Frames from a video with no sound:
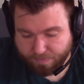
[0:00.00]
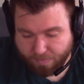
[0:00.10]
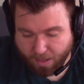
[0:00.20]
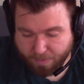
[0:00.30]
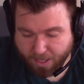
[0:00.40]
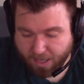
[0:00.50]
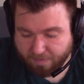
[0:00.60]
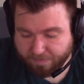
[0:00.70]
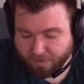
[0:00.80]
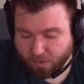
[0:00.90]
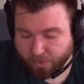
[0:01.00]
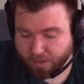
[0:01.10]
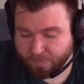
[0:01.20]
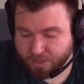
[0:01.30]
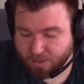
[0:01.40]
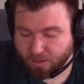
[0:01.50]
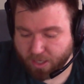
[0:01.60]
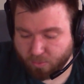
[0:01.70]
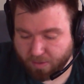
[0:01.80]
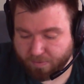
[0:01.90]
They began following the
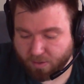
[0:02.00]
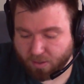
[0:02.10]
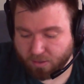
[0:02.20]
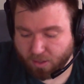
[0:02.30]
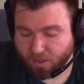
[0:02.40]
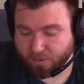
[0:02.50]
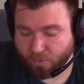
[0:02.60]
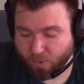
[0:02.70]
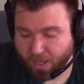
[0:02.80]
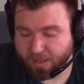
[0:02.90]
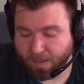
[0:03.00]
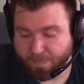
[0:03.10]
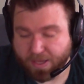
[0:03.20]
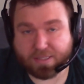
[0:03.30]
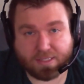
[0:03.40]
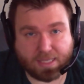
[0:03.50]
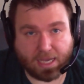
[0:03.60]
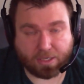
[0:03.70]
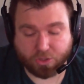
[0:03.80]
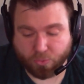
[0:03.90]
Missouri River. Along the way, they met
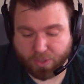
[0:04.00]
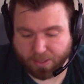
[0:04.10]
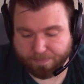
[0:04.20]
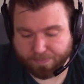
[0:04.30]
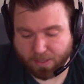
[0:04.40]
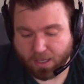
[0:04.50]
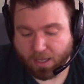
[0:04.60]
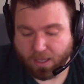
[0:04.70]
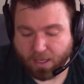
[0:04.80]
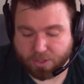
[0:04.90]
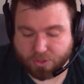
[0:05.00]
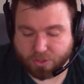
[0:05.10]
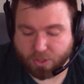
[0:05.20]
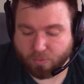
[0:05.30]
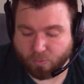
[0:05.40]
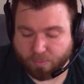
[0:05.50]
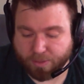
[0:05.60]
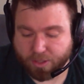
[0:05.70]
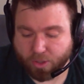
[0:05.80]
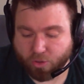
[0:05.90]
Sacagawea, a Shoshone
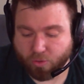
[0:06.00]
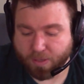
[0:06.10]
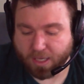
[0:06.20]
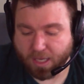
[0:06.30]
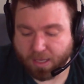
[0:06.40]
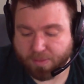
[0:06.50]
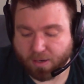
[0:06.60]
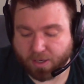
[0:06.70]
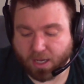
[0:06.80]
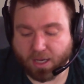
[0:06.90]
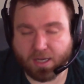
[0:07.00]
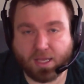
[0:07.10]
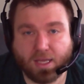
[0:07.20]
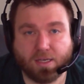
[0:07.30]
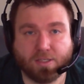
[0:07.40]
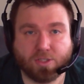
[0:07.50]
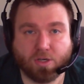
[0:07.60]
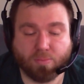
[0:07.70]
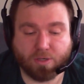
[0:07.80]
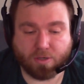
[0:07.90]
woman who became their guide and
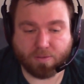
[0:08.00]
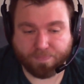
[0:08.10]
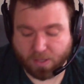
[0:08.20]
interpreter.